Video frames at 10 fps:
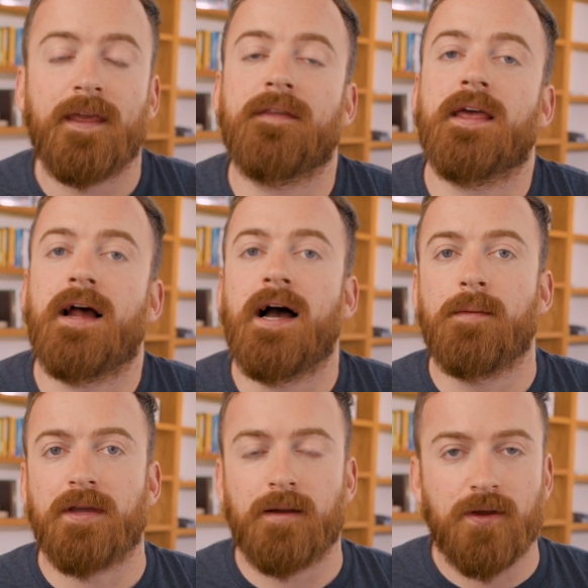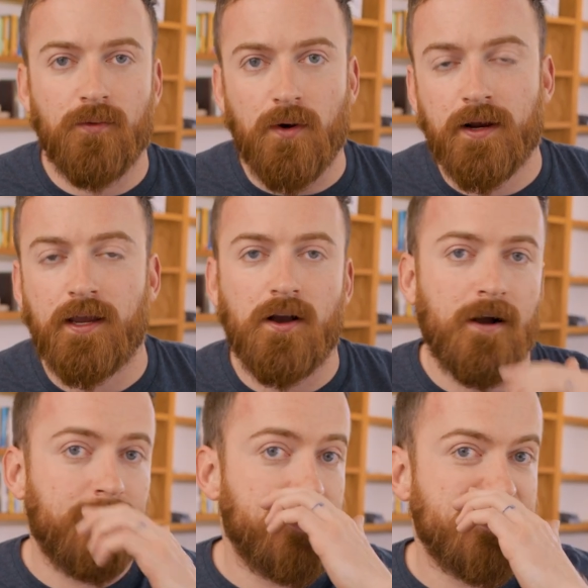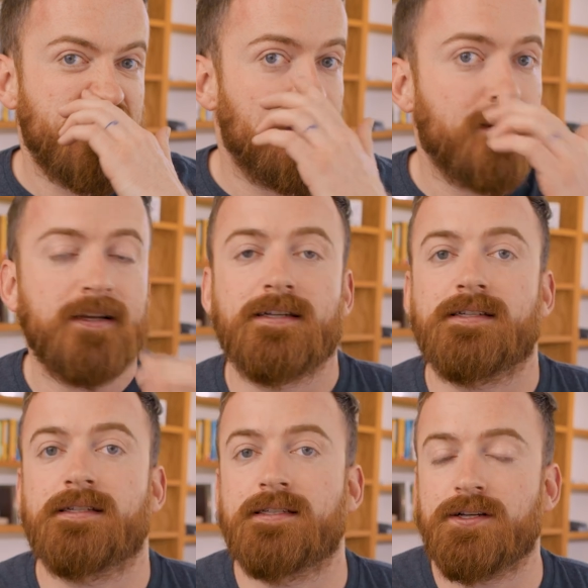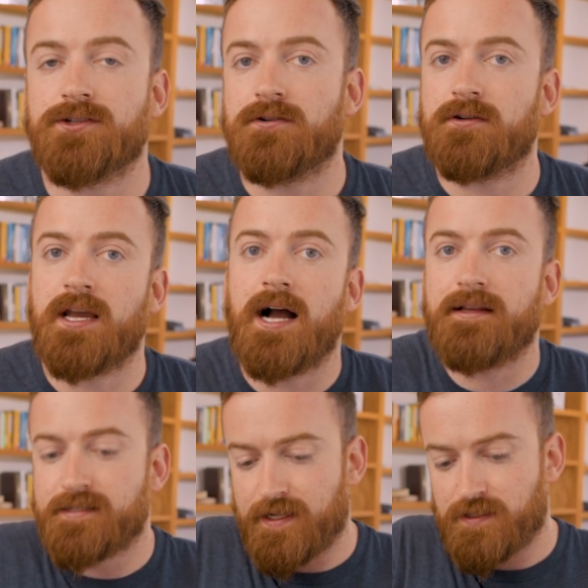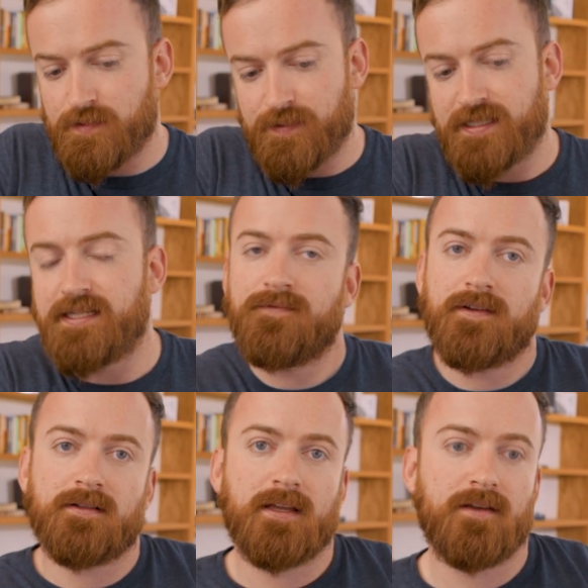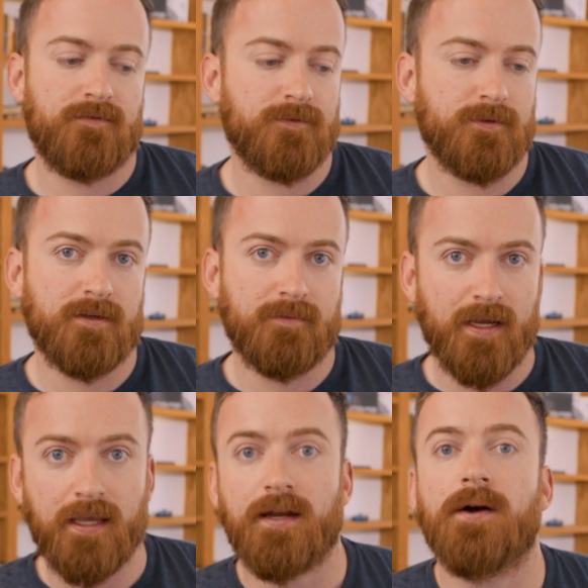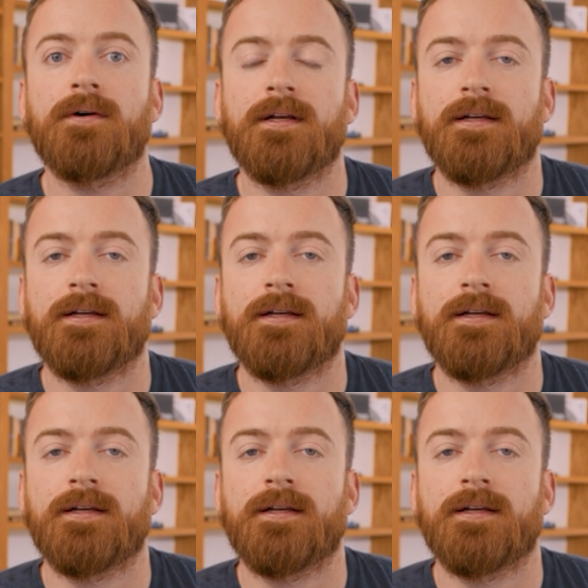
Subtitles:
thing that I'm gonna be working on this year is additional content specifically for my kiddo.